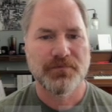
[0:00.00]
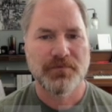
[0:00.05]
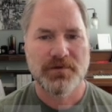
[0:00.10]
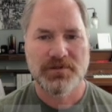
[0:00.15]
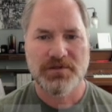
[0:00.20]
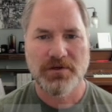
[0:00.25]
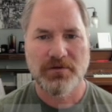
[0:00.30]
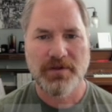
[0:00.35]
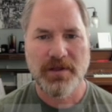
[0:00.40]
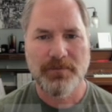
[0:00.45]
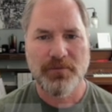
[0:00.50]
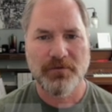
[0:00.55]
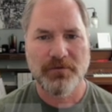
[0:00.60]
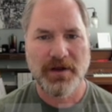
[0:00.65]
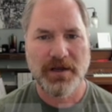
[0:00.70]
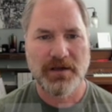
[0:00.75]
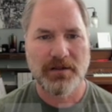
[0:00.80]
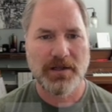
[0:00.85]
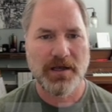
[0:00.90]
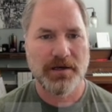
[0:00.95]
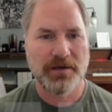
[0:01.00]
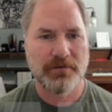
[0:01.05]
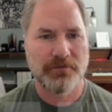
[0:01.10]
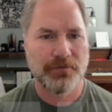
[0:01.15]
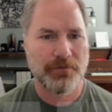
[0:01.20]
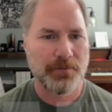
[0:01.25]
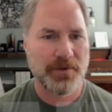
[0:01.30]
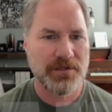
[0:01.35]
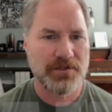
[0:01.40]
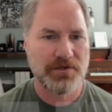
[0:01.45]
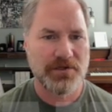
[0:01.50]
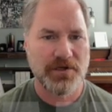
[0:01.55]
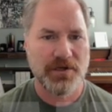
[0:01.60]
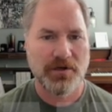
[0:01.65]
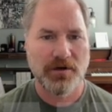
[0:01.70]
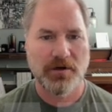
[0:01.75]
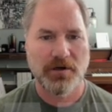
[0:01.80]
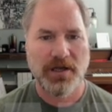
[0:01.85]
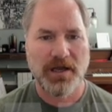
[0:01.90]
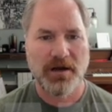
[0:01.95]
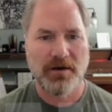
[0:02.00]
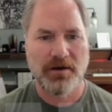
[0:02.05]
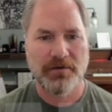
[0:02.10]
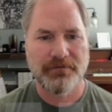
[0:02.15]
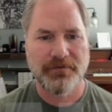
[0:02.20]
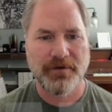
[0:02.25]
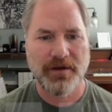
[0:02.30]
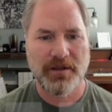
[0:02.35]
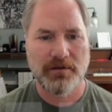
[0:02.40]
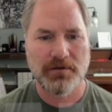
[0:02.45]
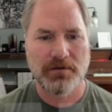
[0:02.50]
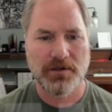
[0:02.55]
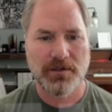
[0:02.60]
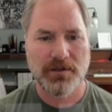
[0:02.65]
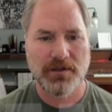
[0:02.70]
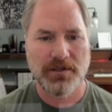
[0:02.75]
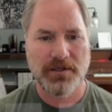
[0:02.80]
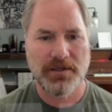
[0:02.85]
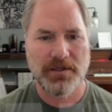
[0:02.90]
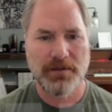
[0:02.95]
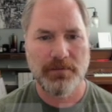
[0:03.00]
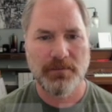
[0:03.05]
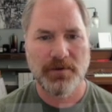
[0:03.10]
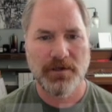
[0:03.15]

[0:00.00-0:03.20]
So they provide a lot of information here on how to file a claim,